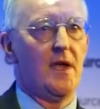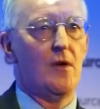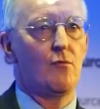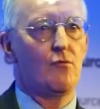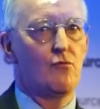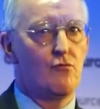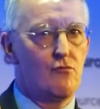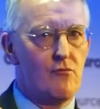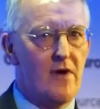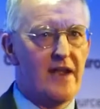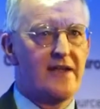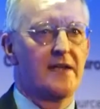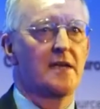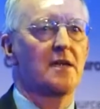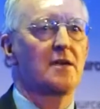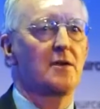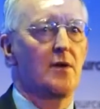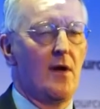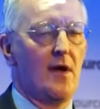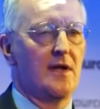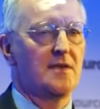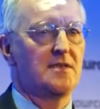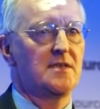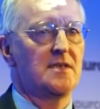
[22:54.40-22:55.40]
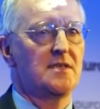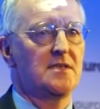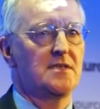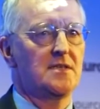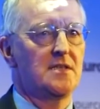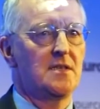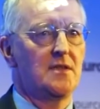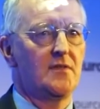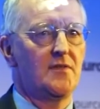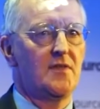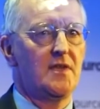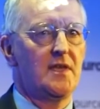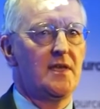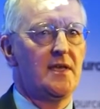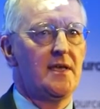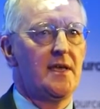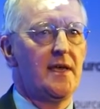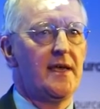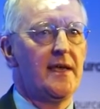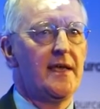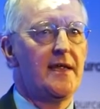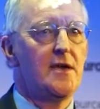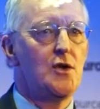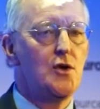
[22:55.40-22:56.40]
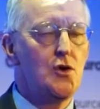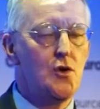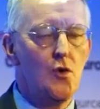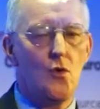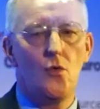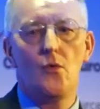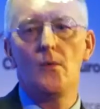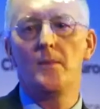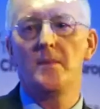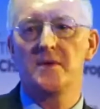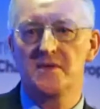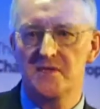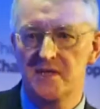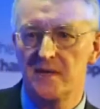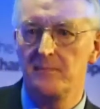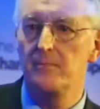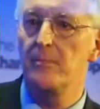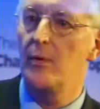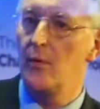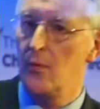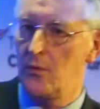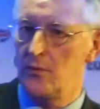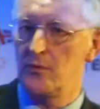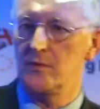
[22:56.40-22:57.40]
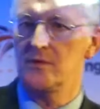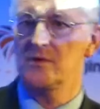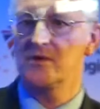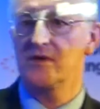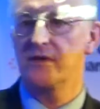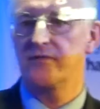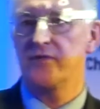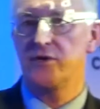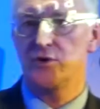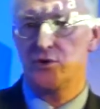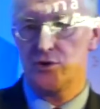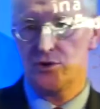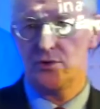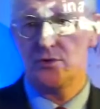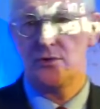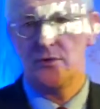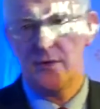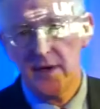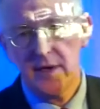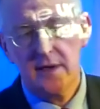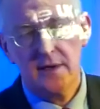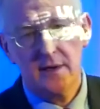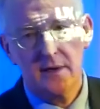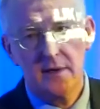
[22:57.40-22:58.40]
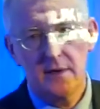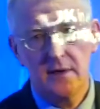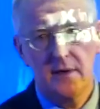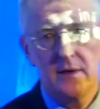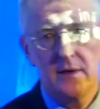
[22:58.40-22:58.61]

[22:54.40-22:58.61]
recognises the enormous importance of ensuring